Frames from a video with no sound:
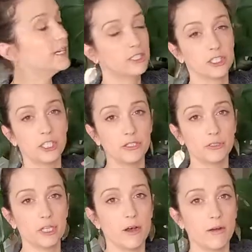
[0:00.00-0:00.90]
inch or
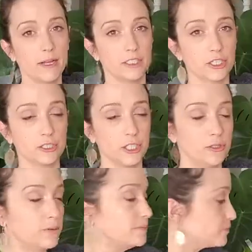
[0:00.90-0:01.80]

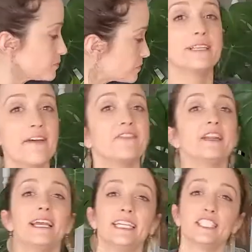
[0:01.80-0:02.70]
two. There
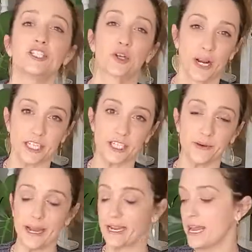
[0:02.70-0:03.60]
definitely is a trick to
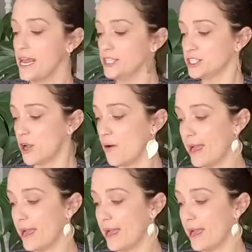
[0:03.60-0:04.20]
it. So,